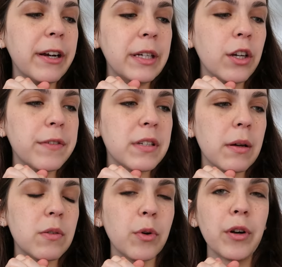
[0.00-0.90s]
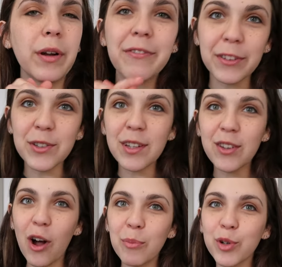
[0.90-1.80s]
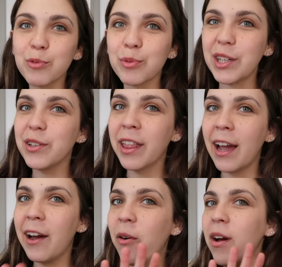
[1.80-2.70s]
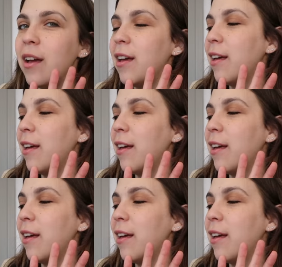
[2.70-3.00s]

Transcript: very nervous about tomorrow. It feels a lot more real now